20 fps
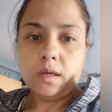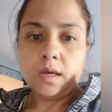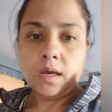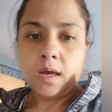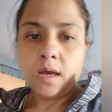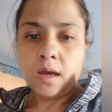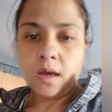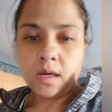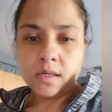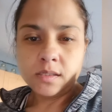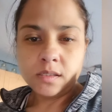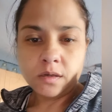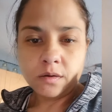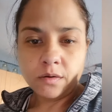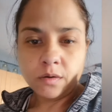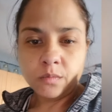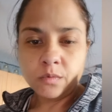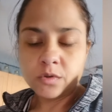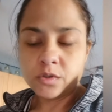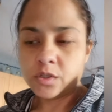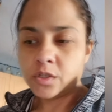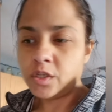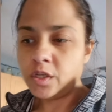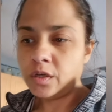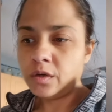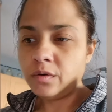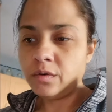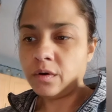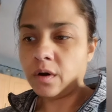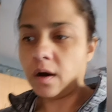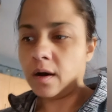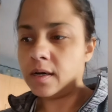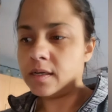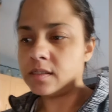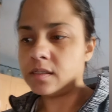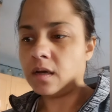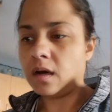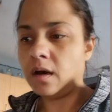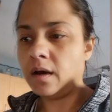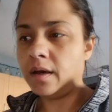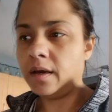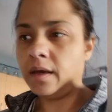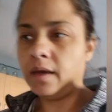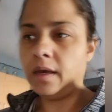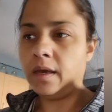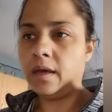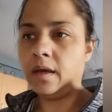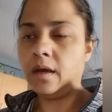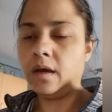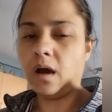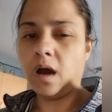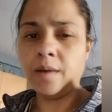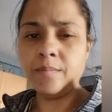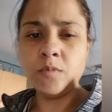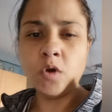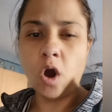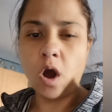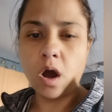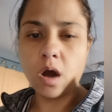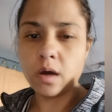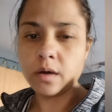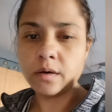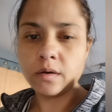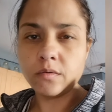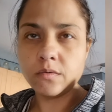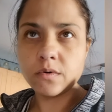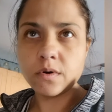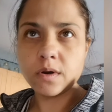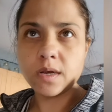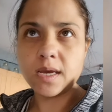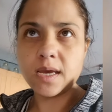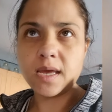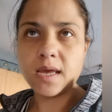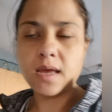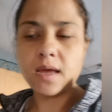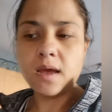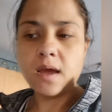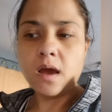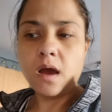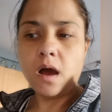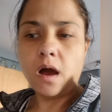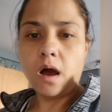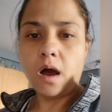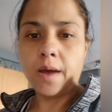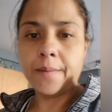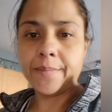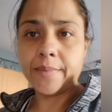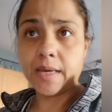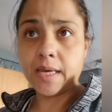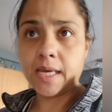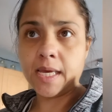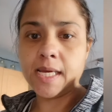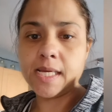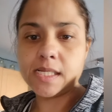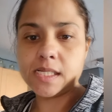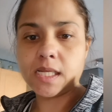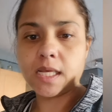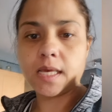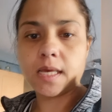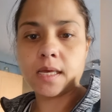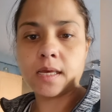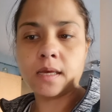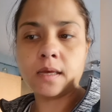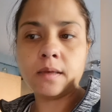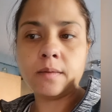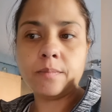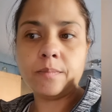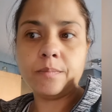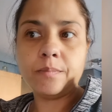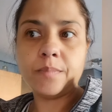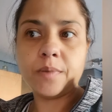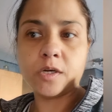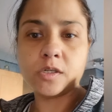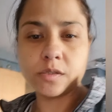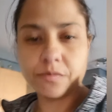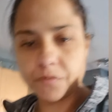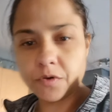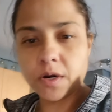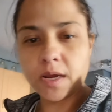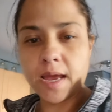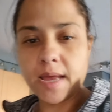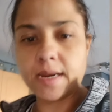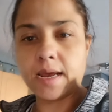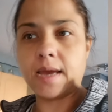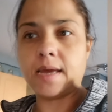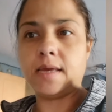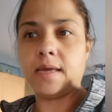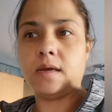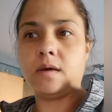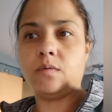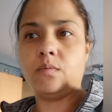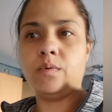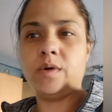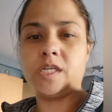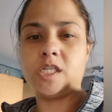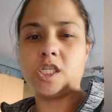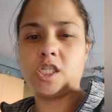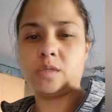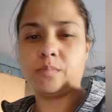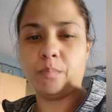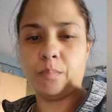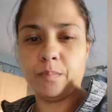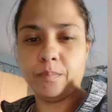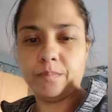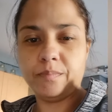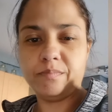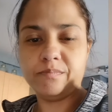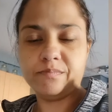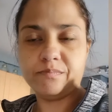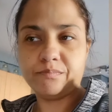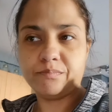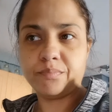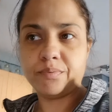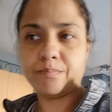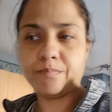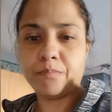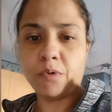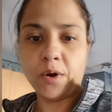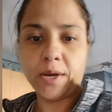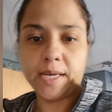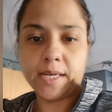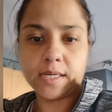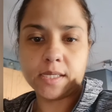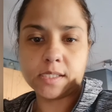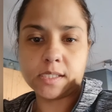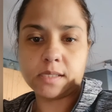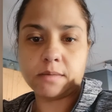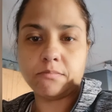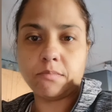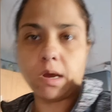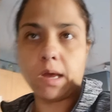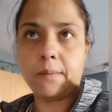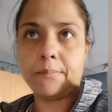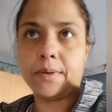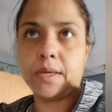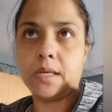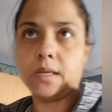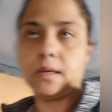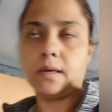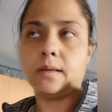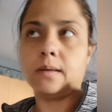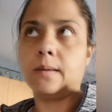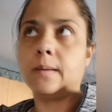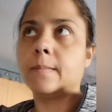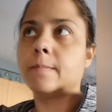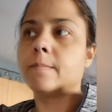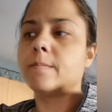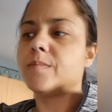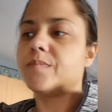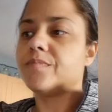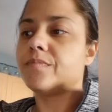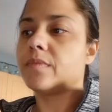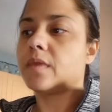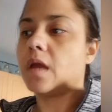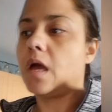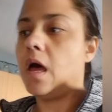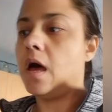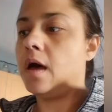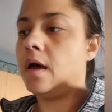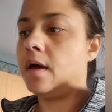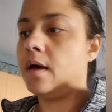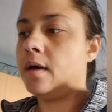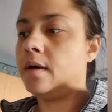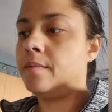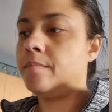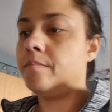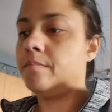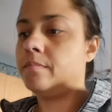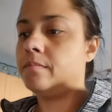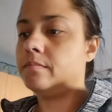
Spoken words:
Yeah, I don't know what to do, guys. I'm not hungry. I'm eating because I've got a headache, which is pointless in my opinion. I